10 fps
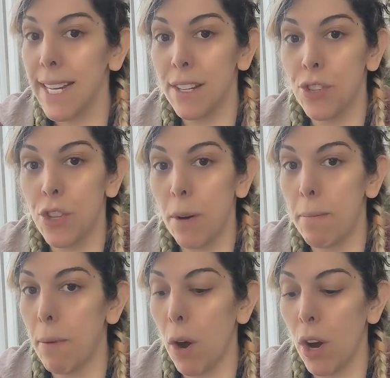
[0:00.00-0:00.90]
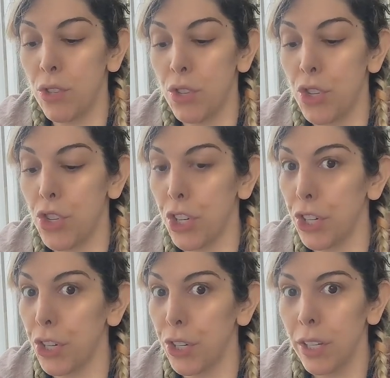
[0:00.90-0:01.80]
"'Tis the
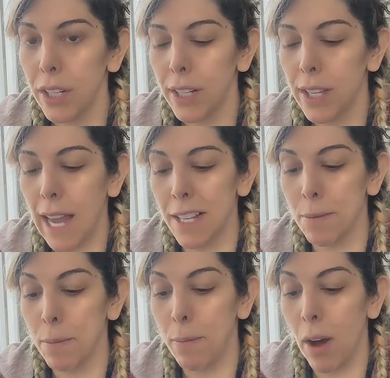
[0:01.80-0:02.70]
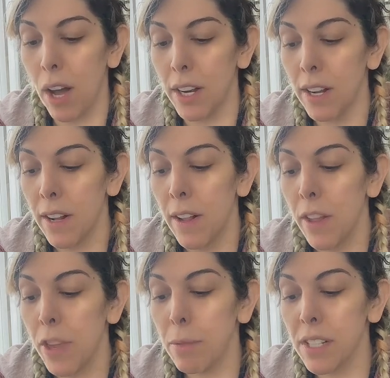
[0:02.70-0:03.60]
monster!' gasped Maud.
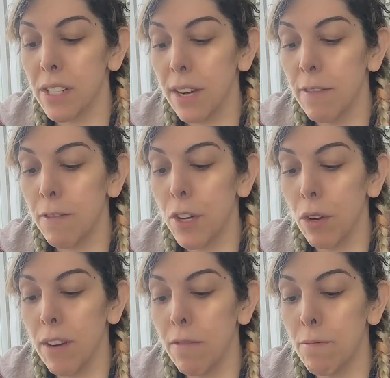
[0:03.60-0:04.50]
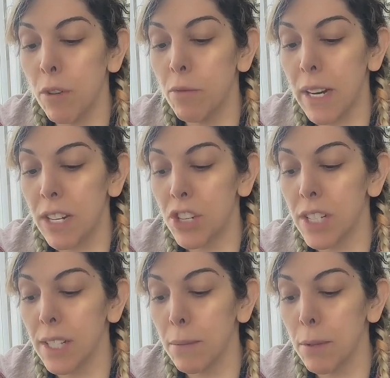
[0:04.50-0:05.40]
There was a sudden fury of
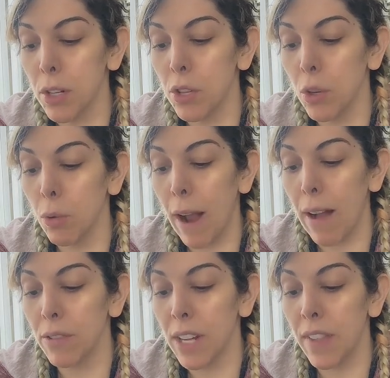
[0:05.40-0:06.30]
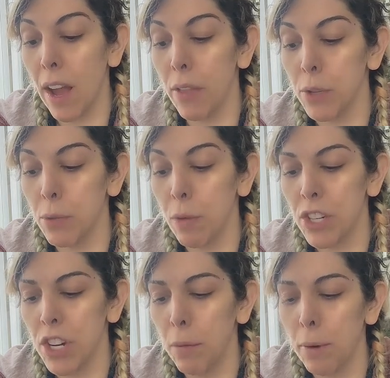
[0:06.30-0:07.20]
movement as she slipped onto the ground and the
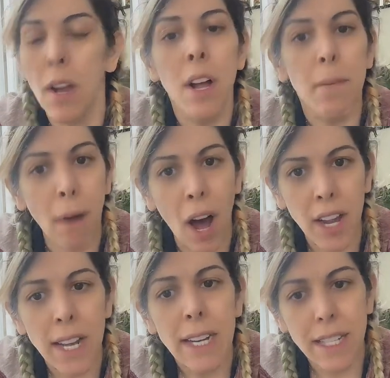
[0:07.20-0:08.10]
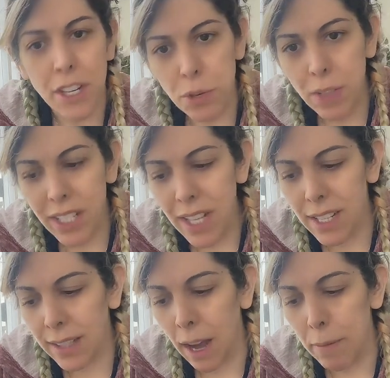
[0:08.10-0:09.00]
others rushed to help her. Maud, did you
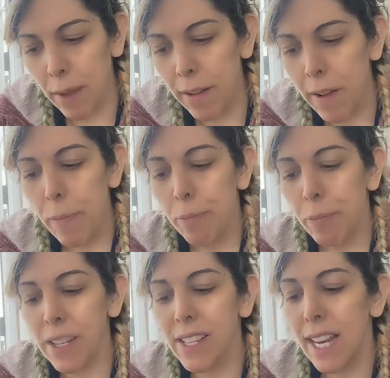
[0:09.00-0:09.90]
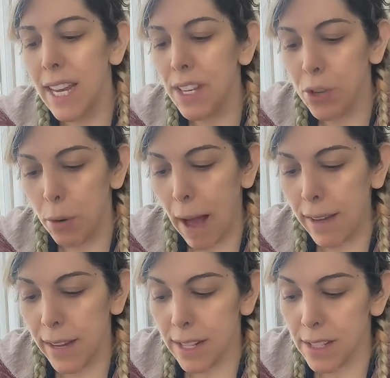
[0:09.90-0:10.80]
see this coming? Blessing eased
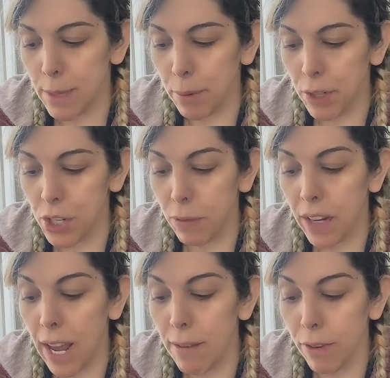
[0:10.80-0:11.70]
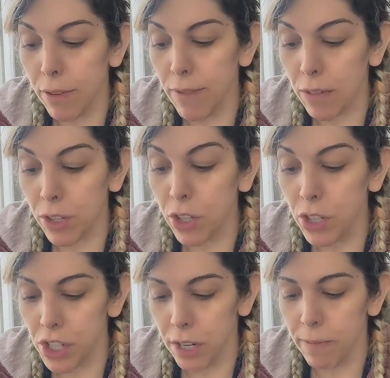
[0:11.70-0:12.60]
her back against the bookshelf, and Avery
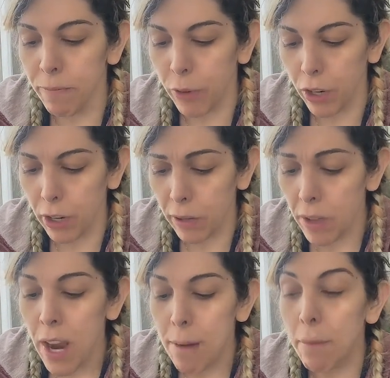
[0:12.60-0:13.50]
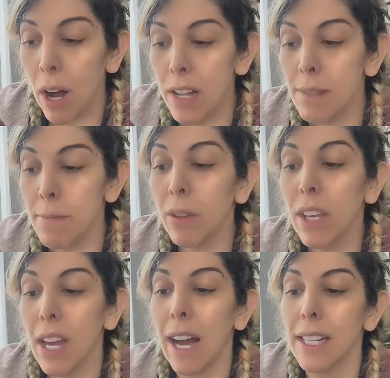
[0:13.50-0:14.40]
found a cushion for her.
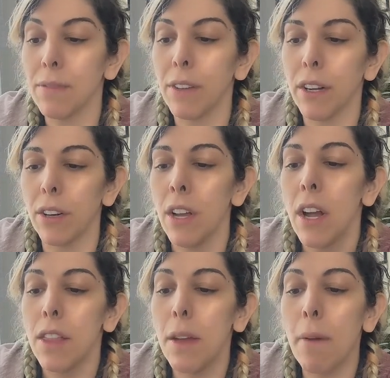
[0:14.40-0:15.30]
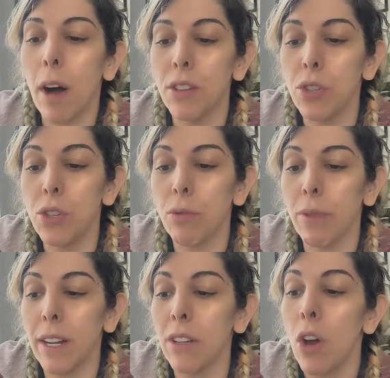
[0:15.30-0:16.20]
Maud's milky eyes flickered. The
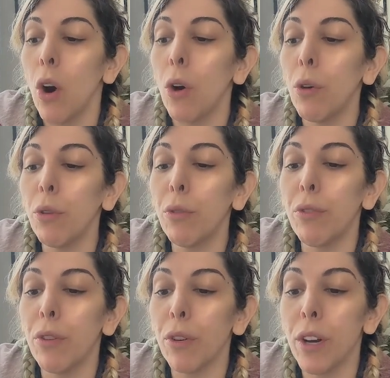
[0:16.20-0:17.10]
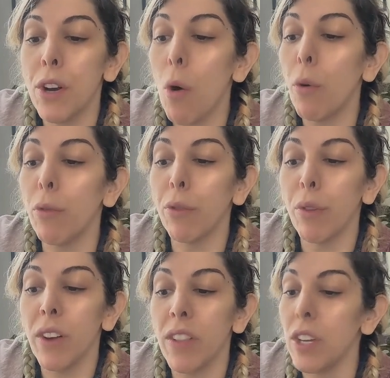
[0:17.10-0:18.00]
monstrin over and
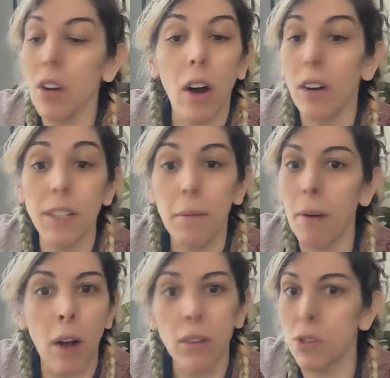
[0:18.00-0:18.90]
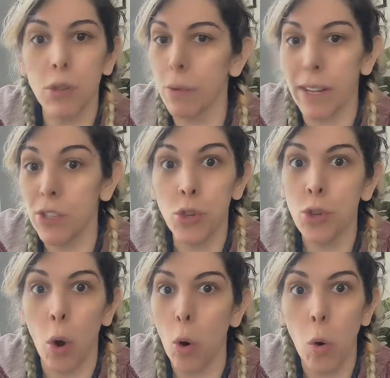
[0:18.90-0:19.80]
over in the yarn. The
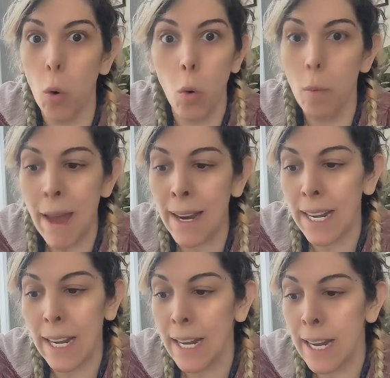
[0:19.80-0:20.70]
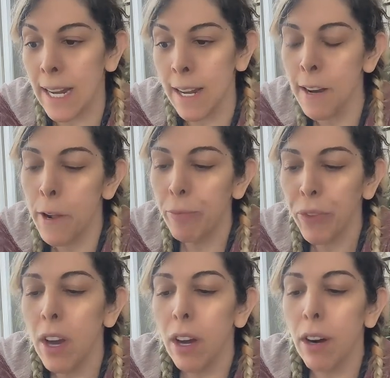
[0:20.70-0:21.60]
monstrin so many.